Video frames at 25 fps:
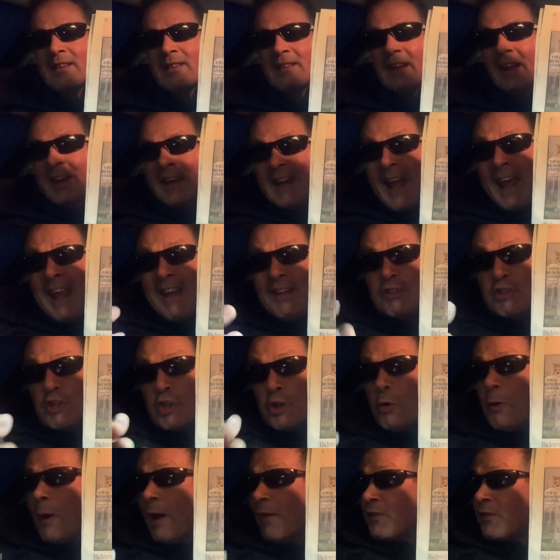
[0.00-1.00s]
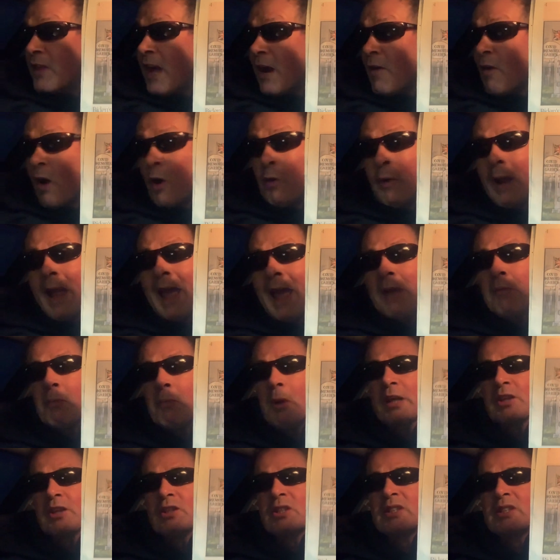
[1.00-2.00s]
and they too have their own
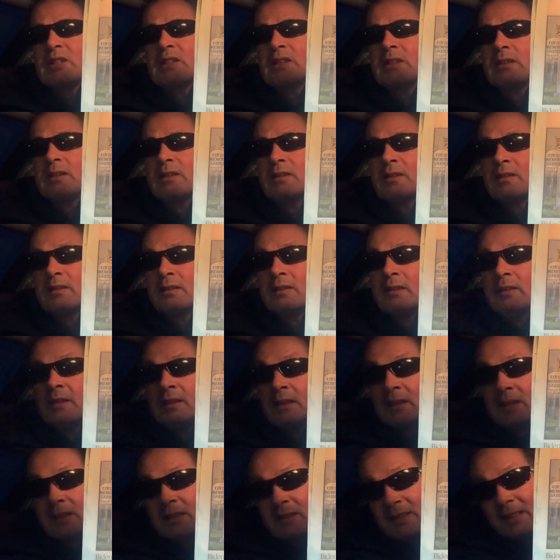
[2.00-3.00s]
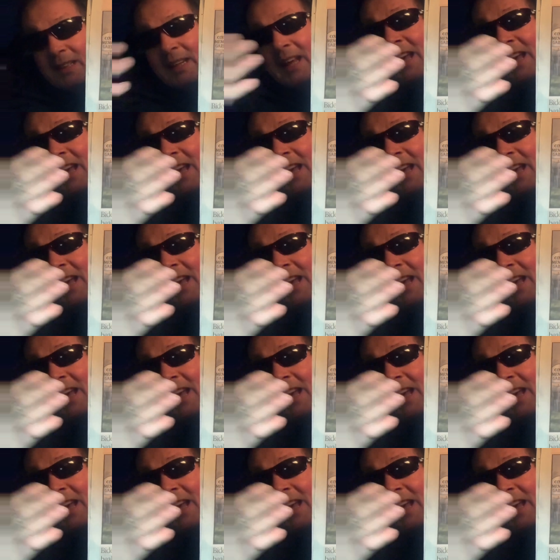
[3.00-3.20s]
language. Today,